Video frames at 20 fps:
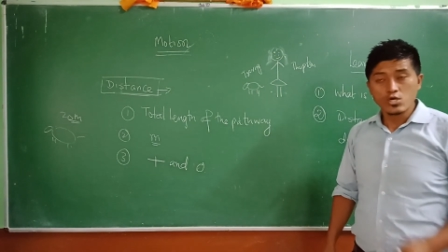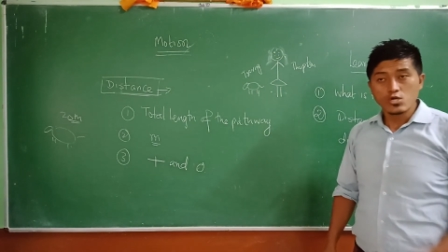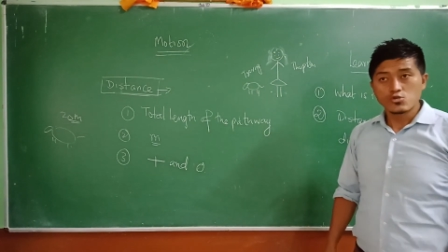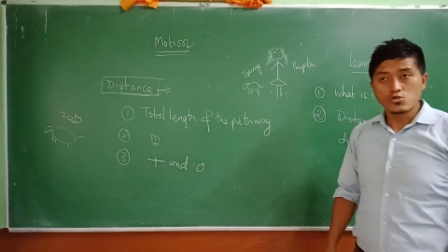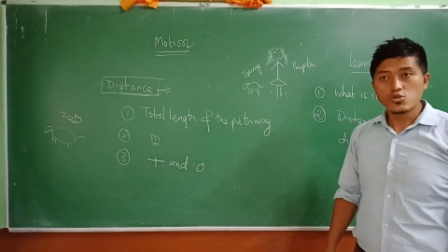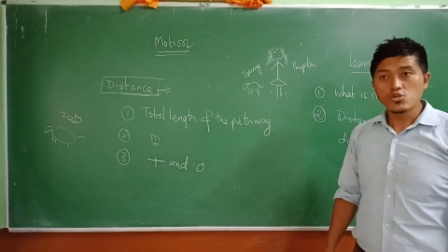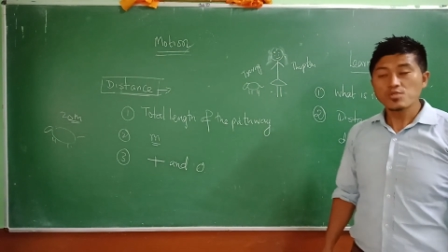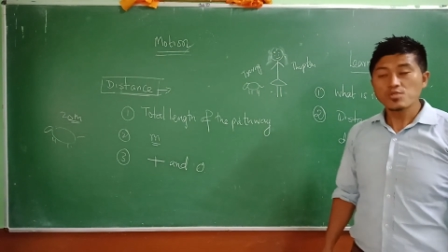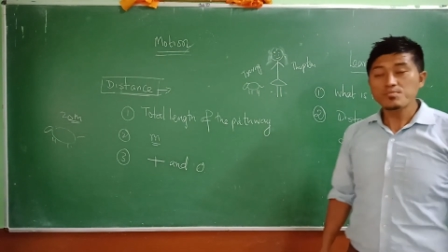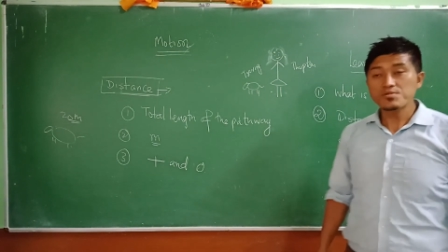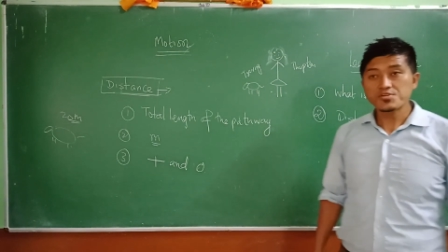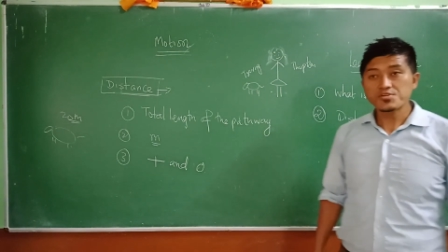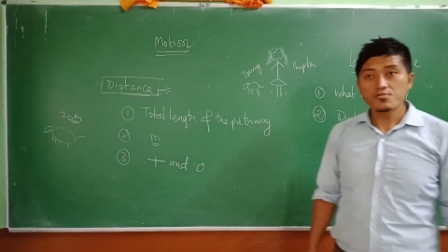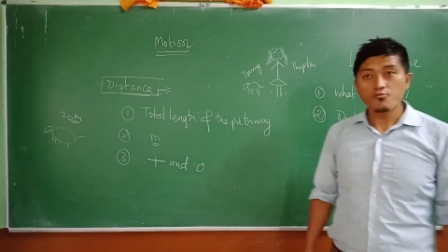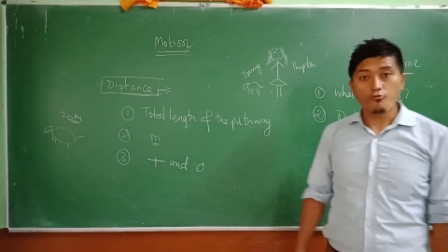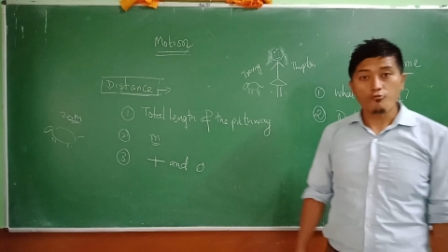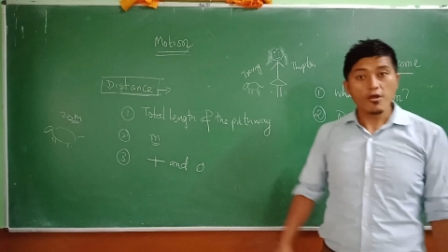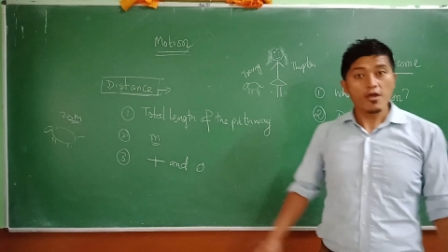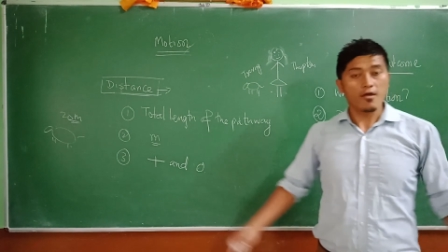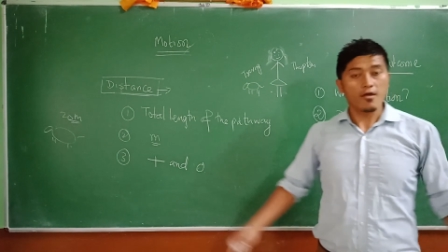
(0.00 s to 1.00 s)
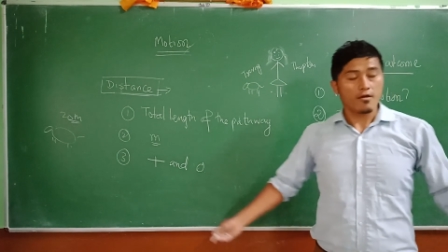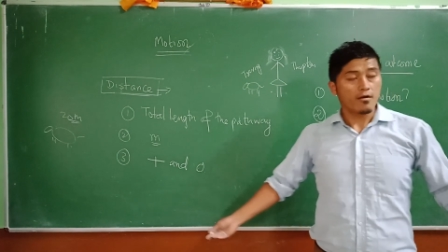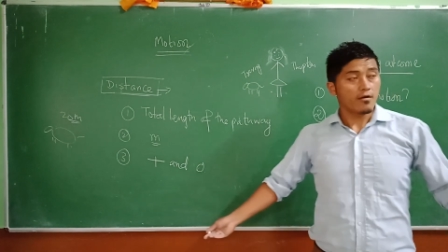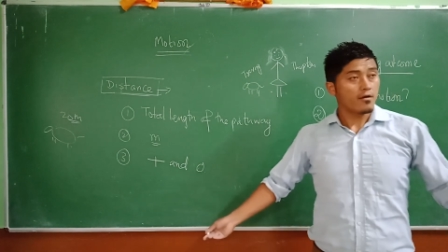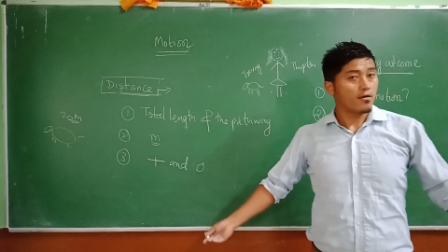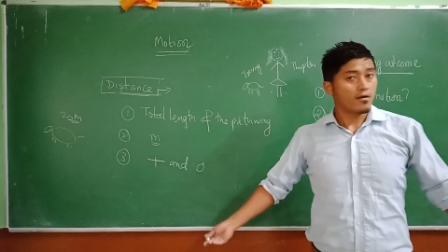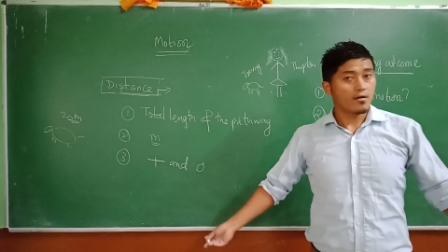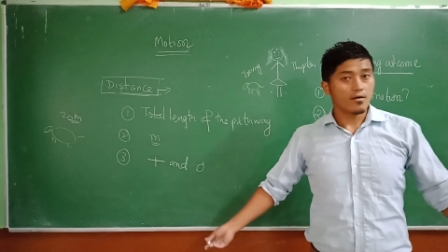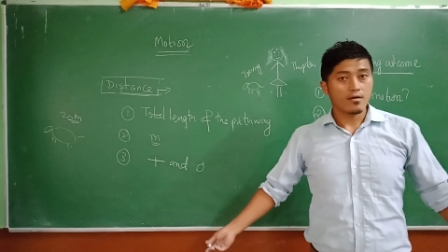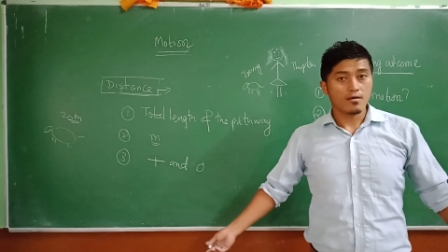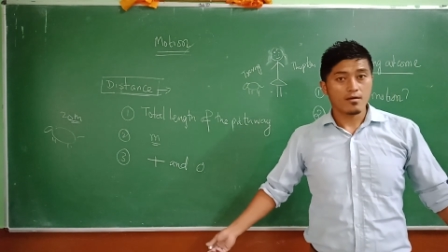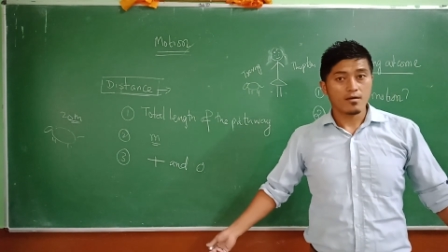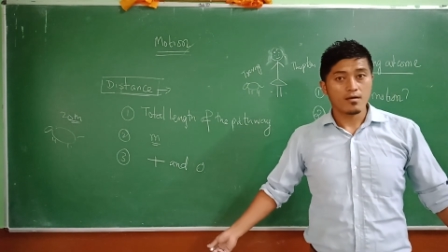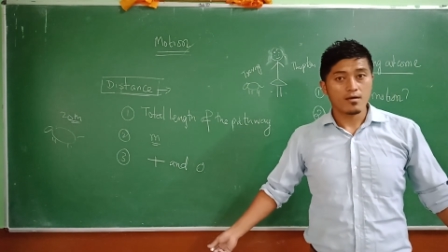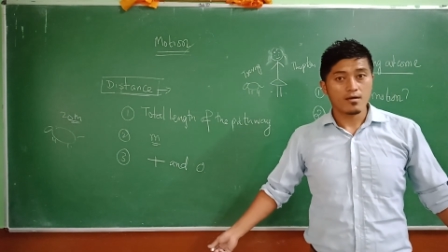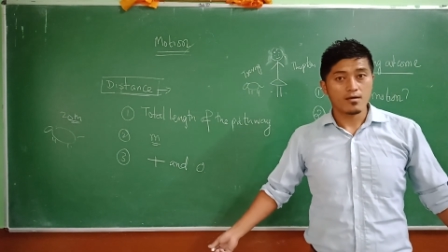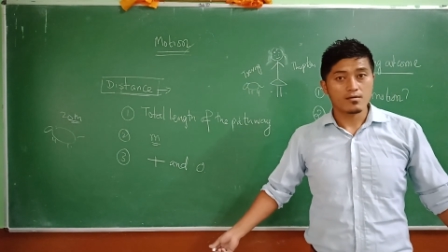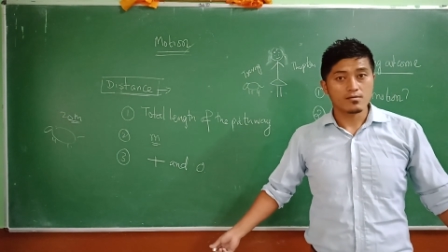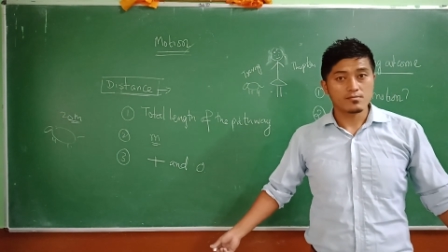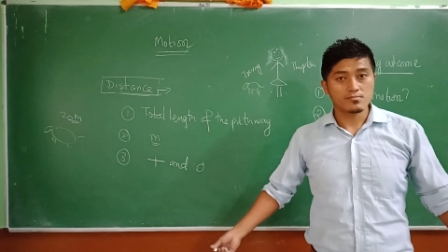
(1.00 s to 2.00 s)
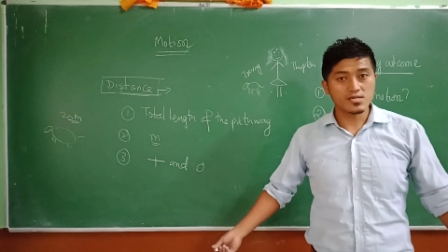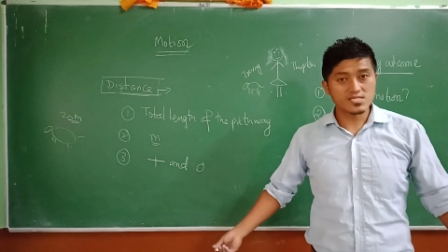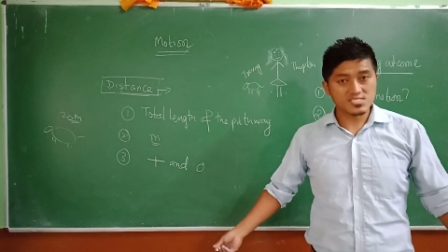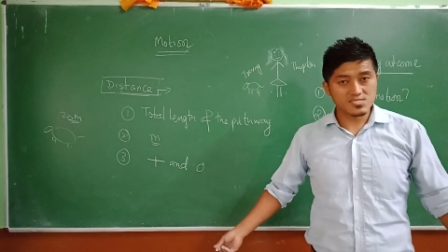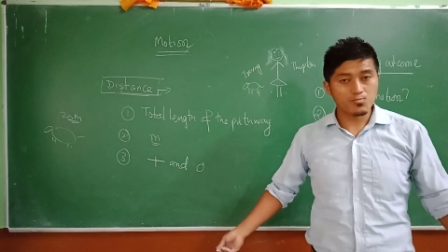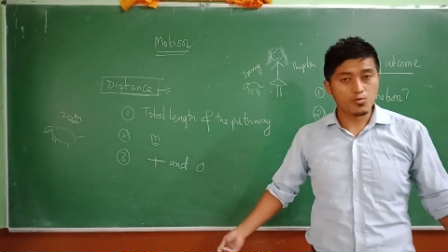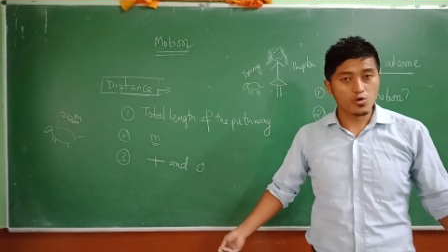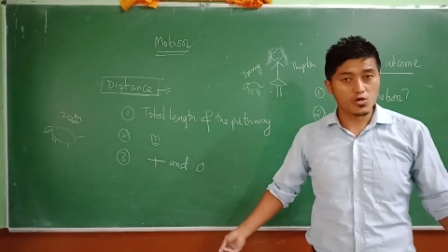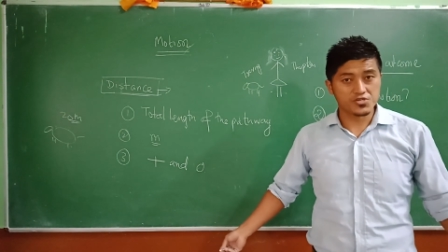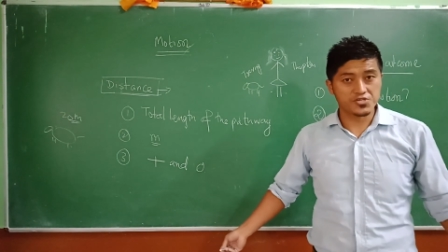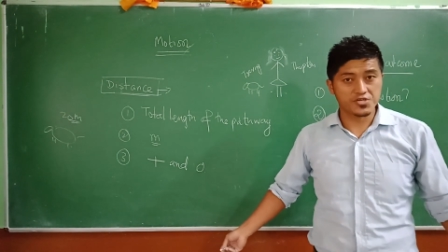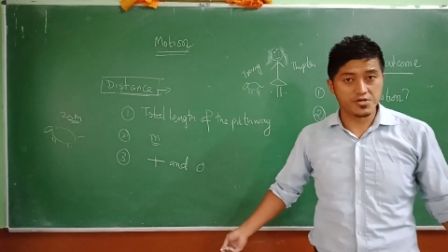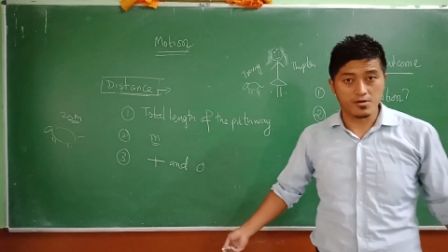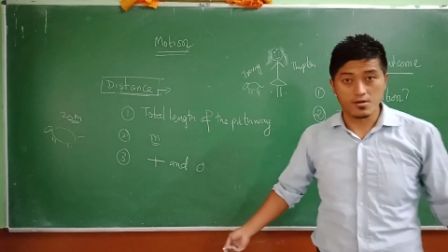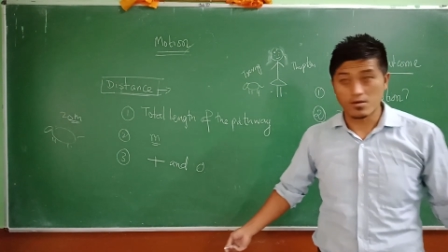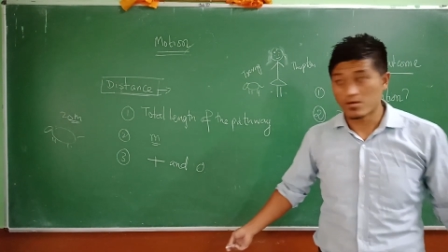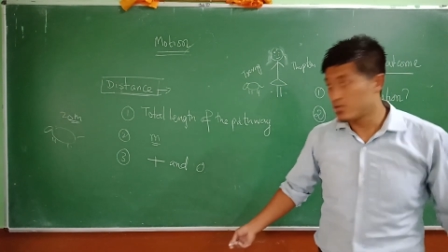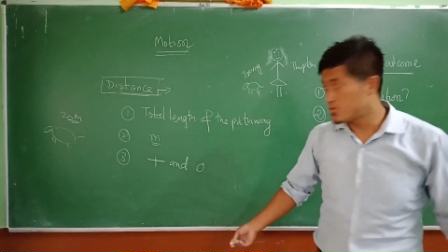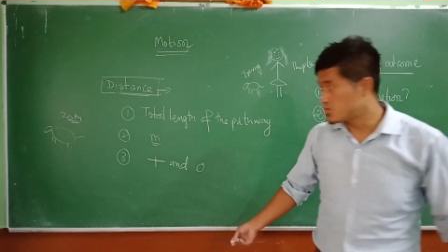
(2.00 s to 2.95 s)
20 meter where? That's the point here.